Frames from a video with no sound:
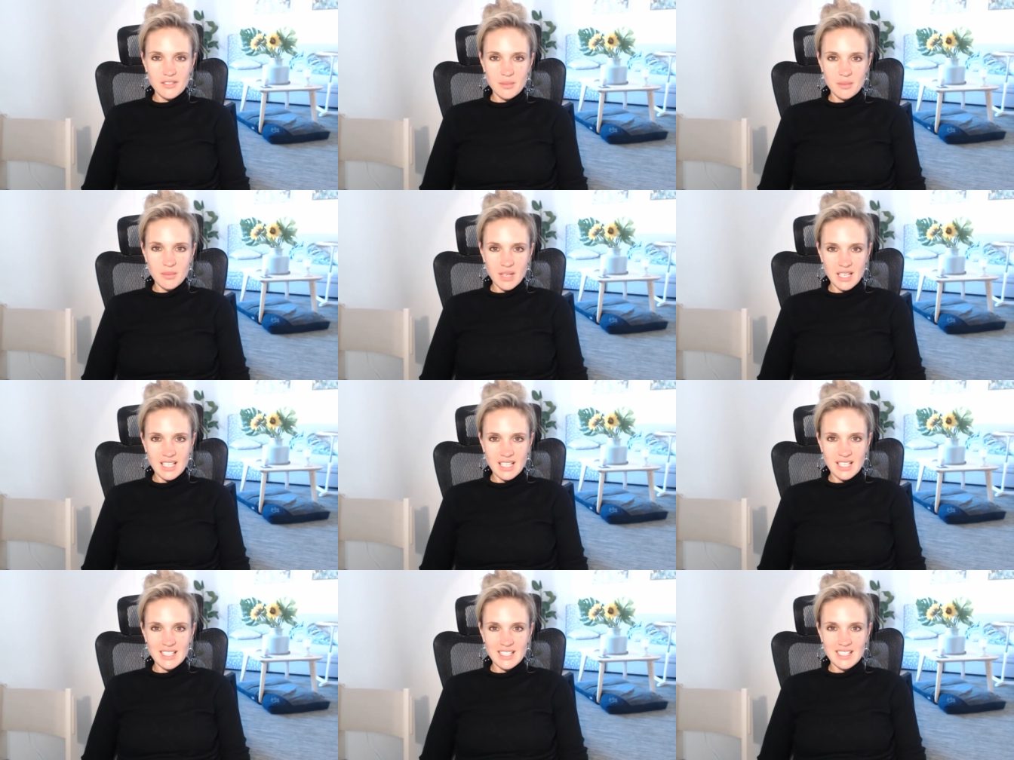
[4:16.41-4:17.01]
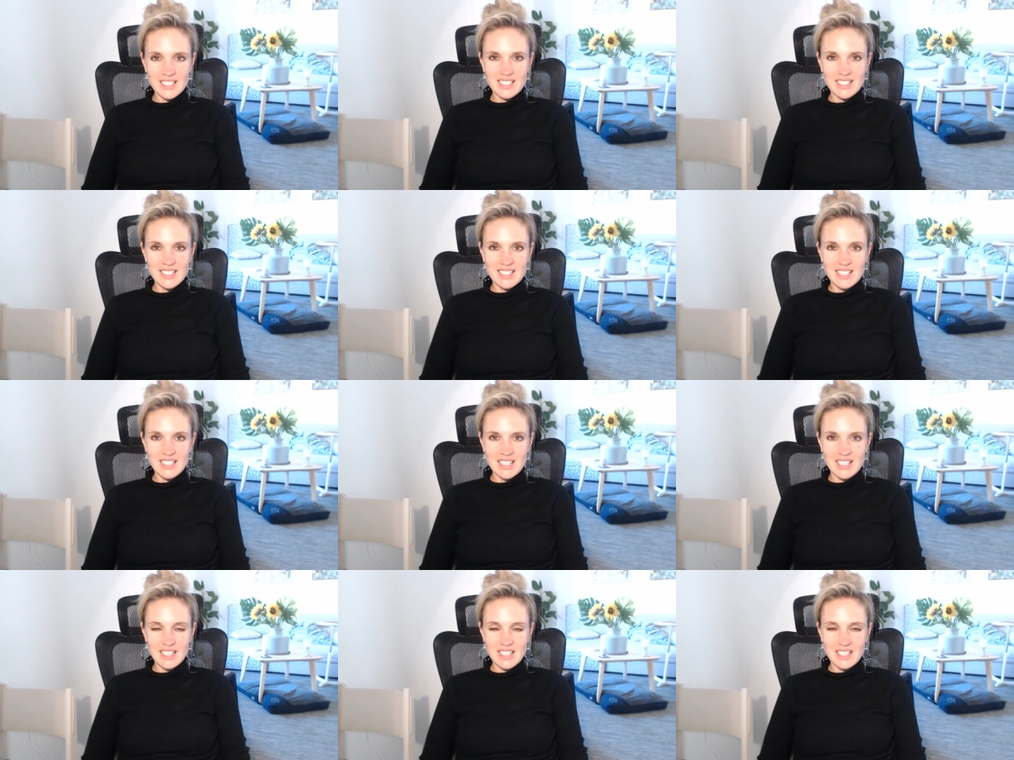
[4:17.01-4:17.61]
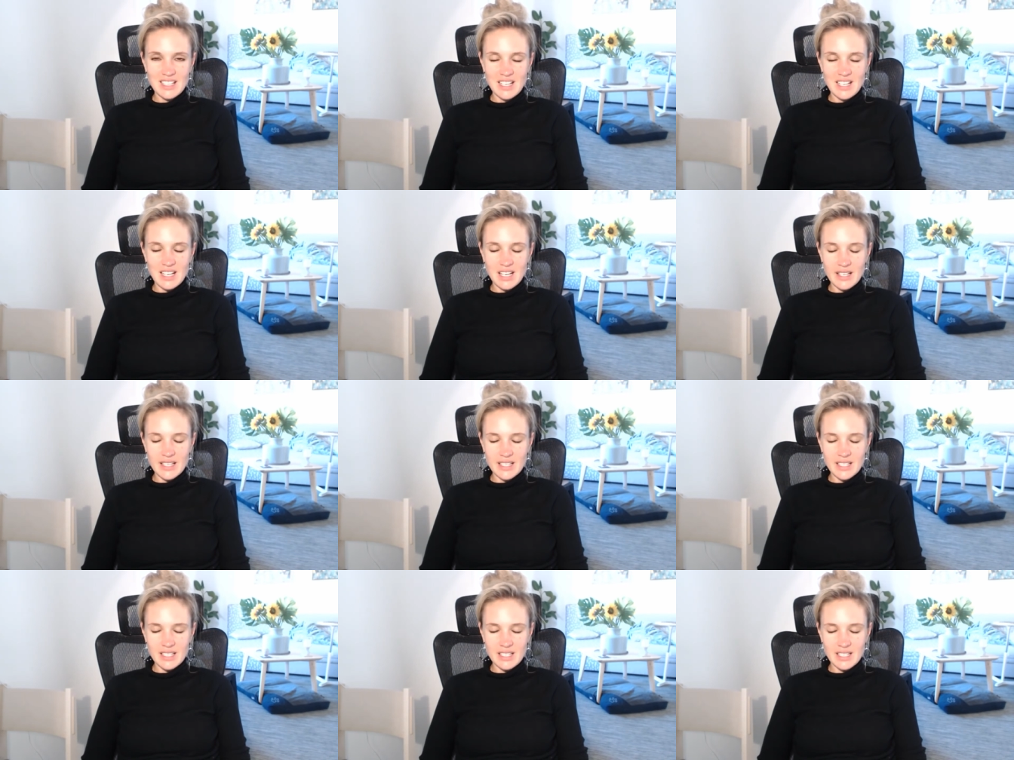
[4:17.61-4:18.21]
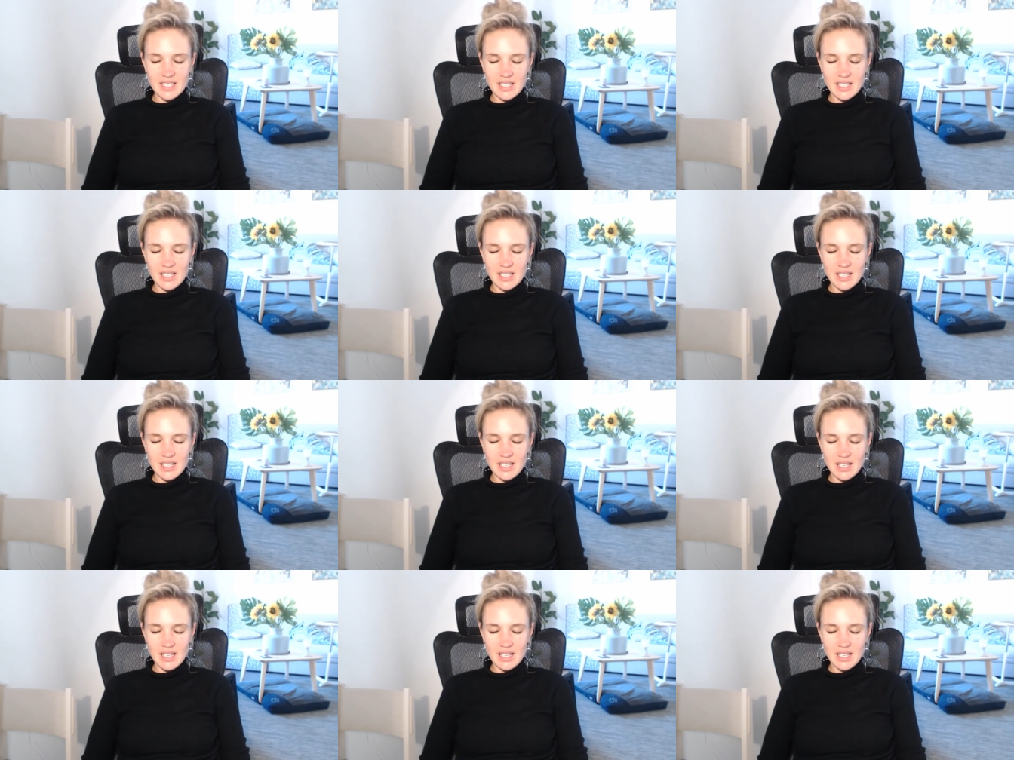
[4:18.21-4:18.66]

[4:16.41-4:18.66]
for money. My